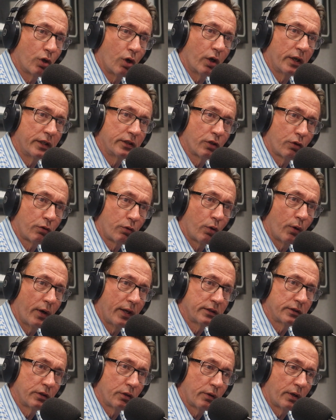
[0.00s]
hard. He's a thrower.
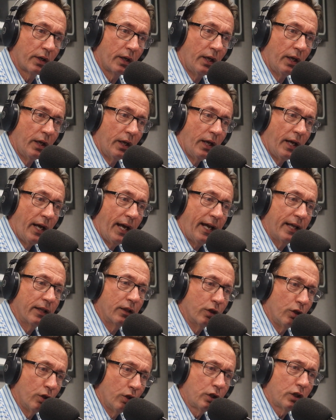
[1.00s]
How does he learn?
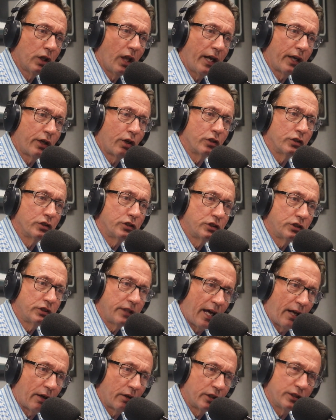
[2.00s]
It looked like on
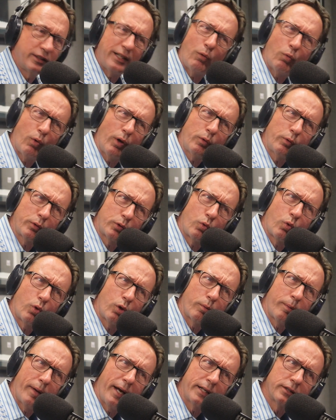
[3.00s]
Saturday. Does that work with
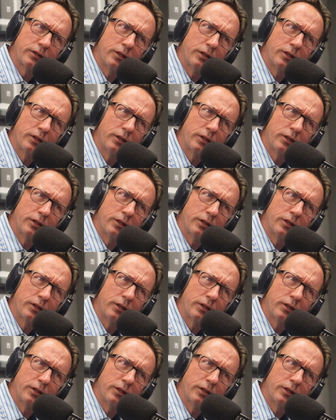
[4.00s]
quarterbacks?